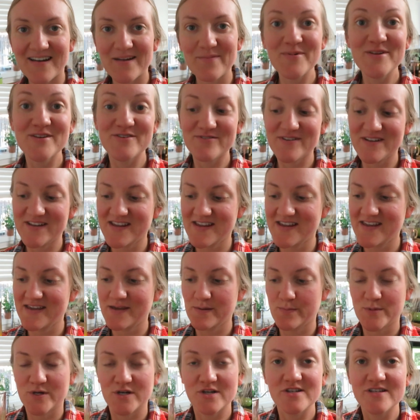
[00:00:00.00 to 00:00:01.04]
I've been
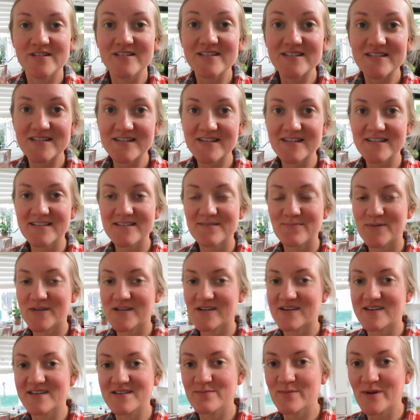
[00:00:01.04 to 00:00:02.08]
drinking emergencies
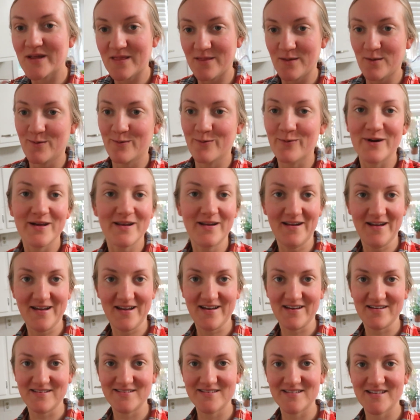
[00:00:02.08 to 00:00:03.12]
because my little one
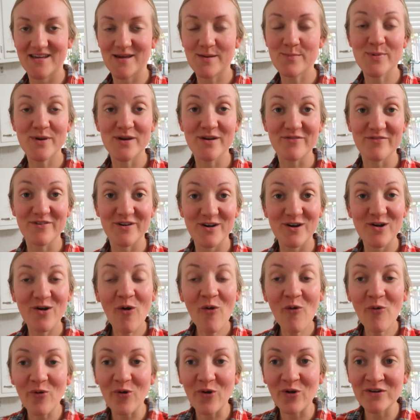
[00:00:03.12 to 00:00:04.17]
has a bit of a
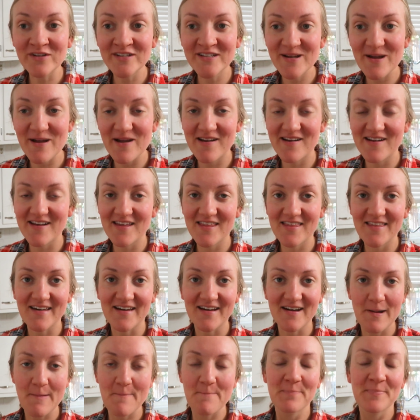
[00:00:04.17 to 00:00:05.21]
cold, and I
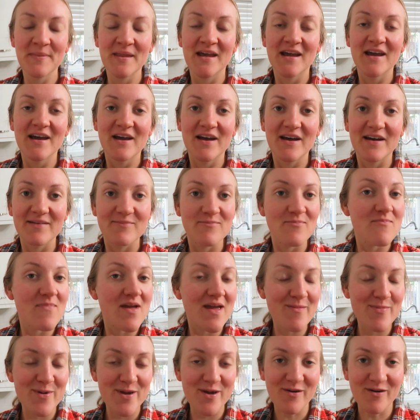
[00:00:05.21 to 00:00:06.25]
thought
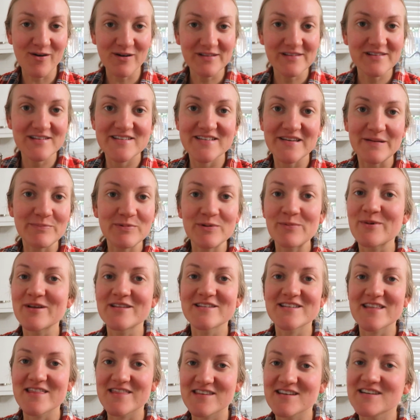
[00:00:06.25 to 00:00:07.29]
maybe all the
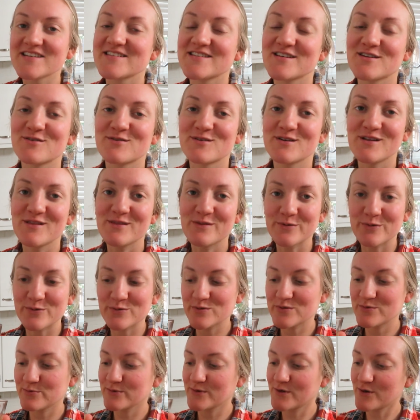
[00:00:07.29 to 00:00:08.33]
supplements and things that are in
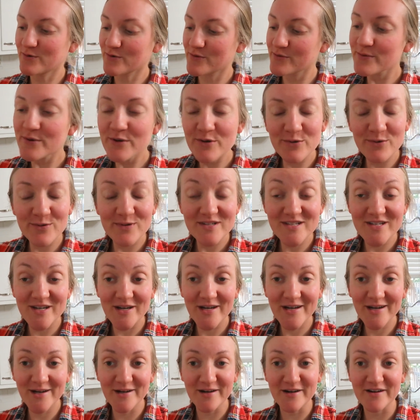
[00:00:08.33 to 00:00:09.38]
those will go through to
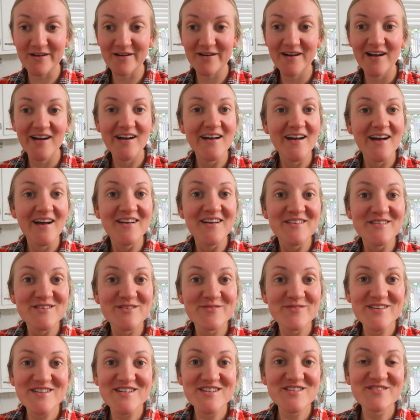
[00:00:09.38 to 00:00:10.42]
her.
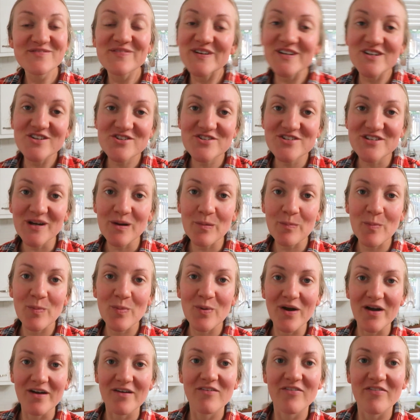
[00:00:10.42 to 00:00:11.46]
So we just finished up
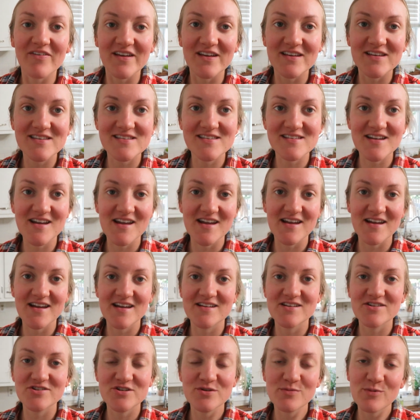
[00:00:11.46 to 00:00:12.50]
breakfast
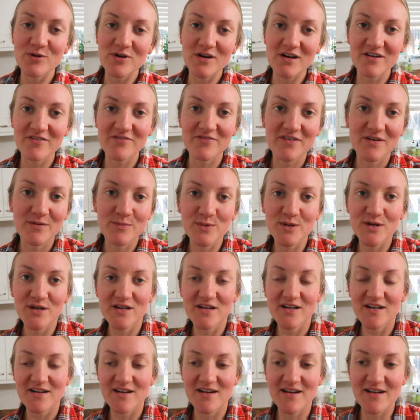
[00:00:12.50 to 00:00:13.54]
and she woke up from
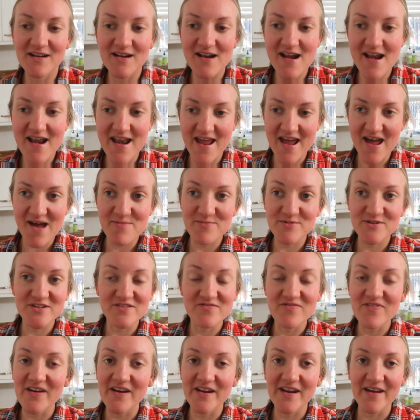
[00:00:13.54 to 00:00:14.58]
her nap.
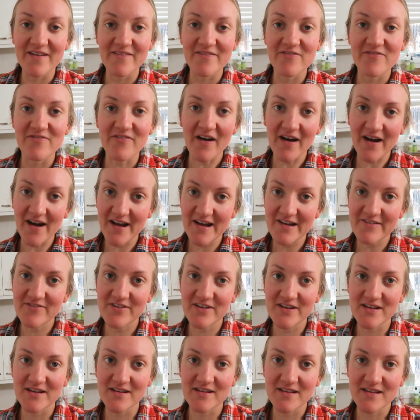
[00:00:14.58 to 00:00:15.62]
She fed at five
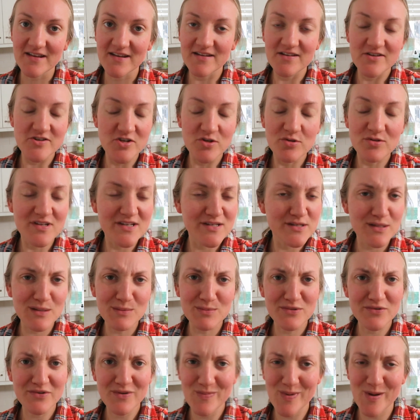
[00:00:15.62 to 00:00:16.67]
and then she only
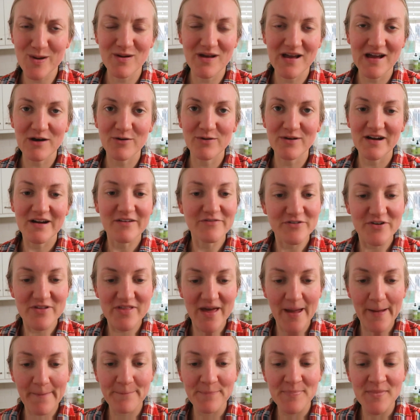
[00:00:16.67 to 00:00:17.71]
sleeps for about an hour after
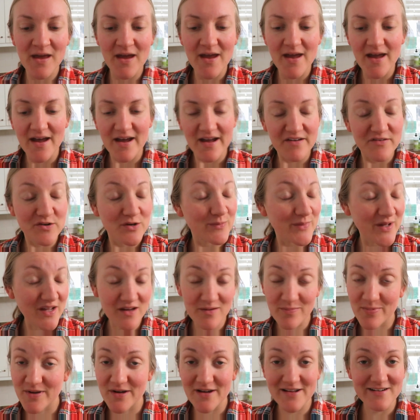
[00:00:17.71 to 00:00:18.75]
that. I have no
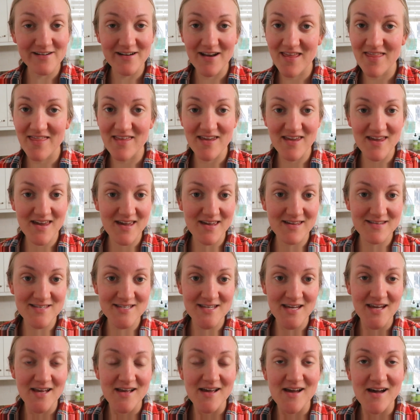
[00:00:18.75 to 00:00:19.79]
makeup on or anything
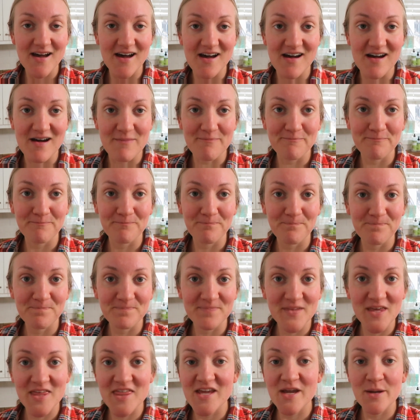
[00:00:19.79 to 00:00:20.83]
yet. Um,
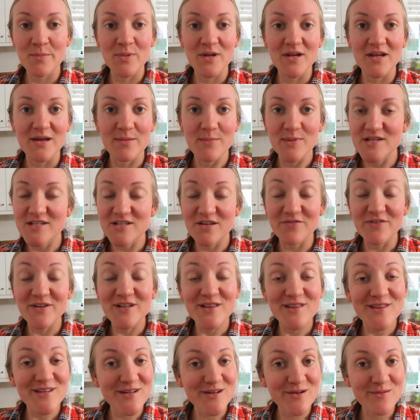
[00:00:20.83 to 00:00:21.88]
I think I'm gonna get myself a
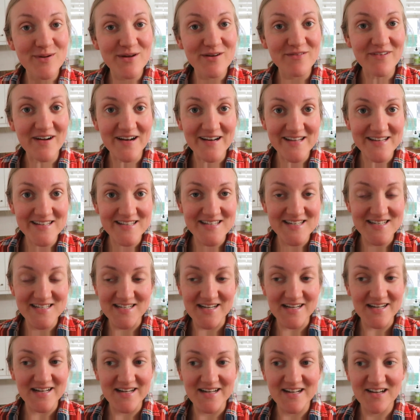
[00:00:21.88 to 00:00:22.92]
little bit ready
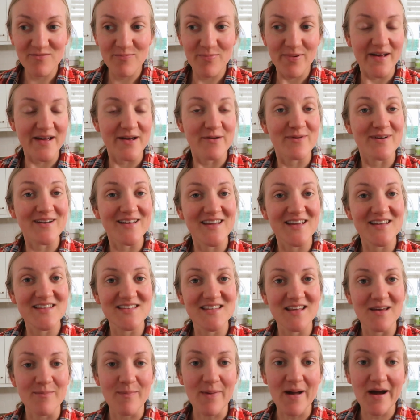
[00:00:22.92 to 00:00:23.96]
today, but I want to get
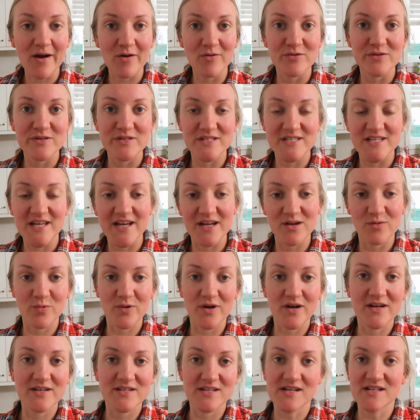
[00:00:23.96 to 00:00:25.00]
some outside
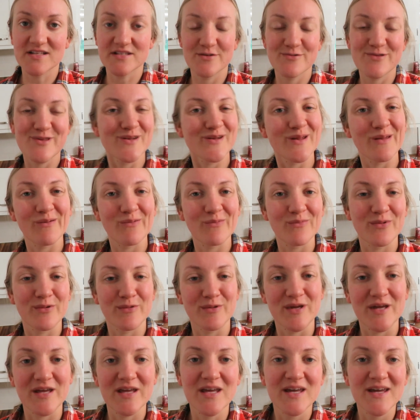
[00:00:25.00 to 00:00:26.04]
work done so that I don't
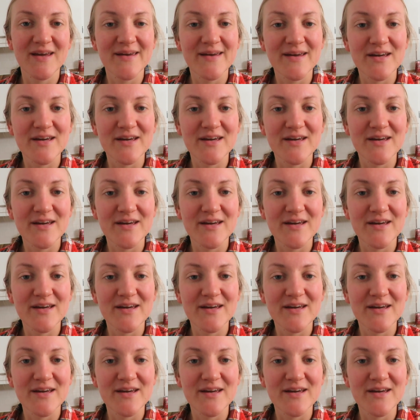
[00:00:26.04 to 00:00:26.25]
really